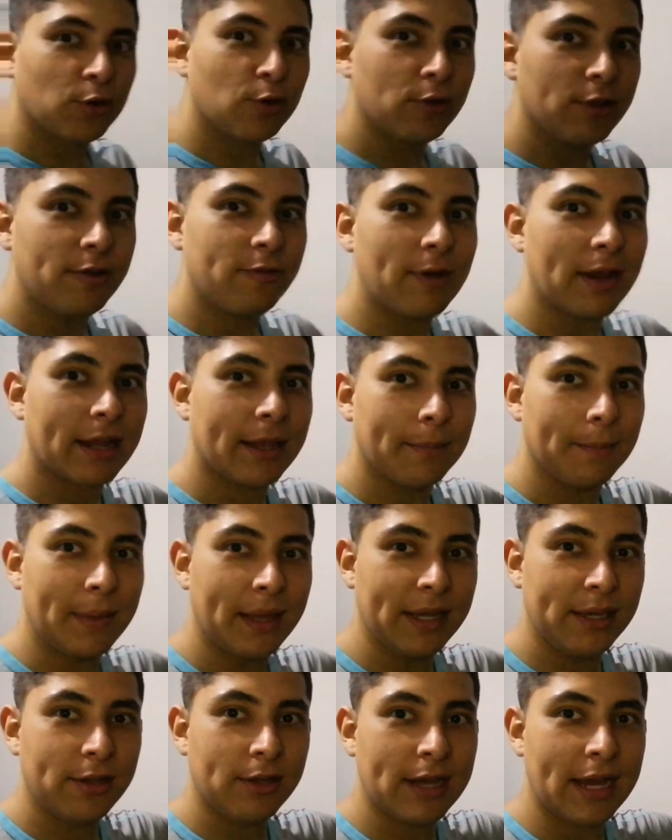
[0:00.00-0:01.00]
totally
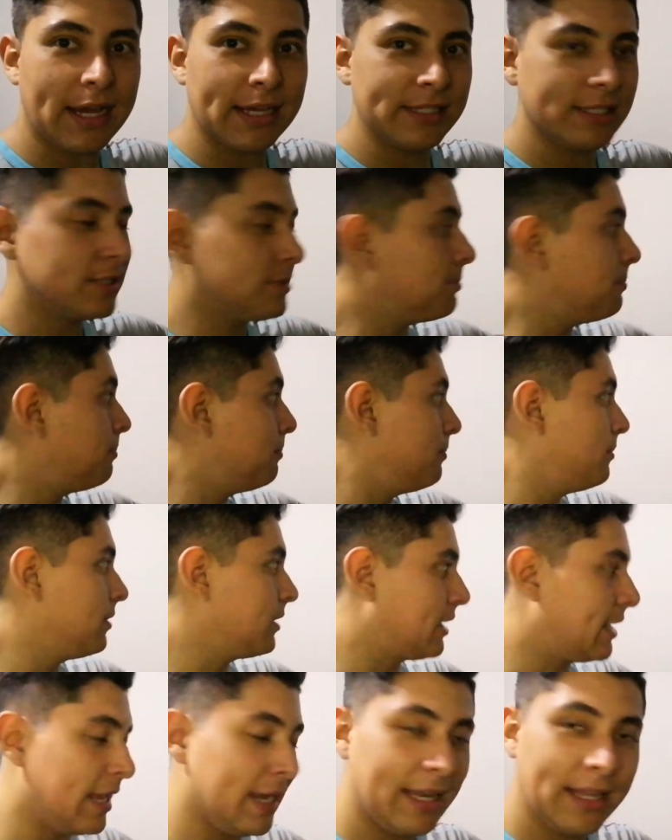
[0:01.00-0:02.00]
recommend you guys
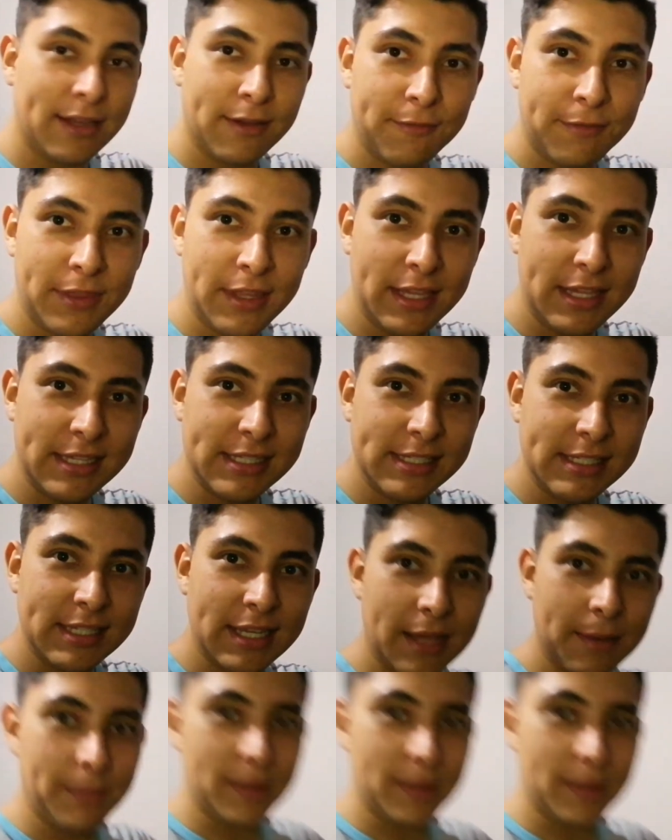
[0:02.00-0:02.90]
getting of these.